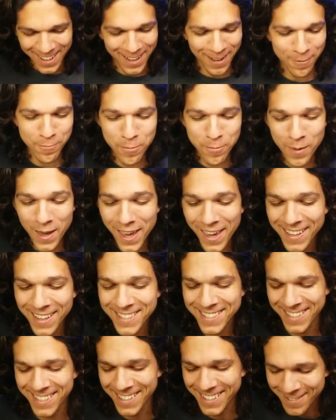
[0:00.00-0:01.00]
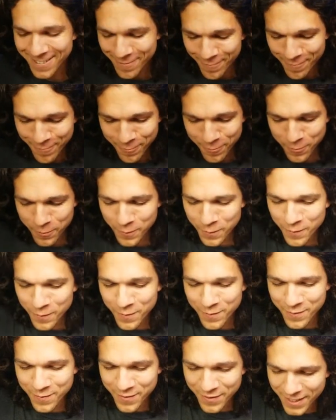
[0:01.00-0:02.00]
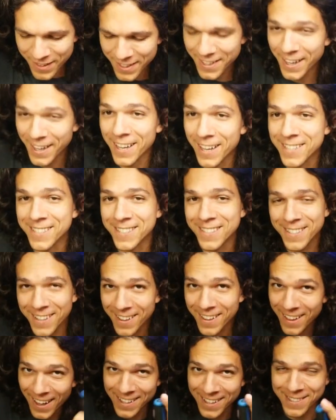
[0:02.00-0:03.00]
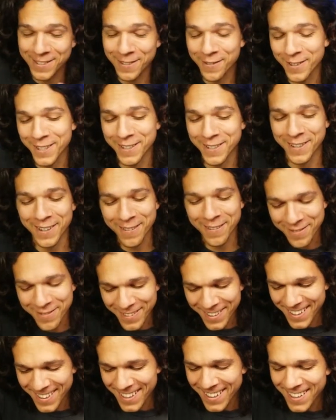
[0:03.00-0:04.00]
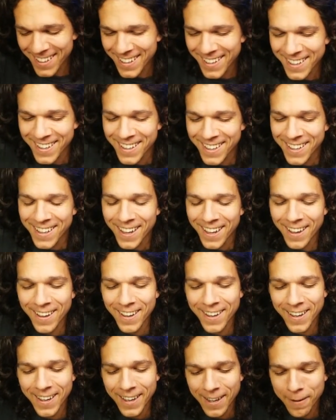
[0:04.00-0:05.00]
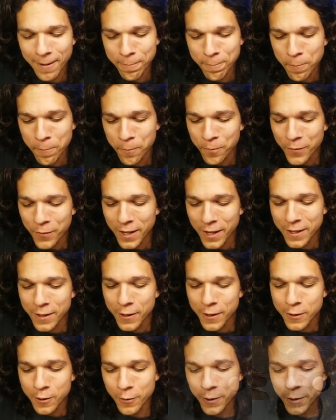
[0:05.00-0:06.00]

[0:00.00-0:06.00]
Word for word: Amazing. Yes, that's the way to go. Uh, so we